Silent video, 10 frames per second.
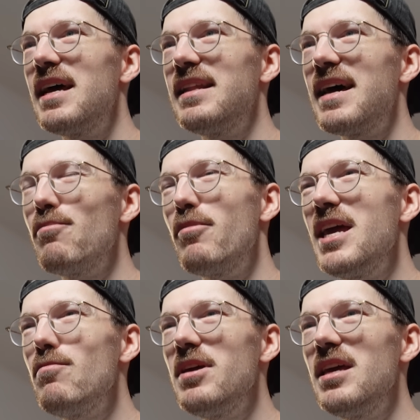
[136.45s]
and then
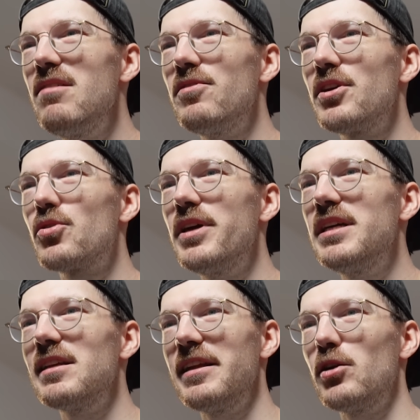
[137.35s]
maybe even
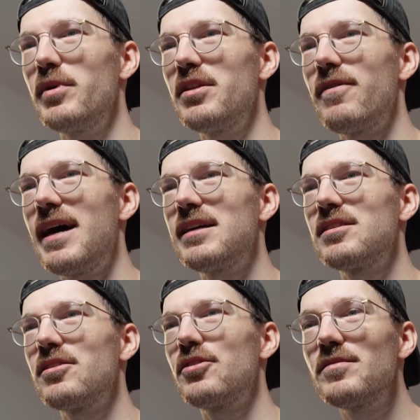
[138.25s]
decrease a little bit
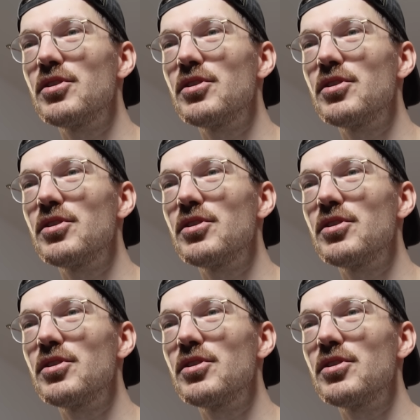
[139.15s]
faster.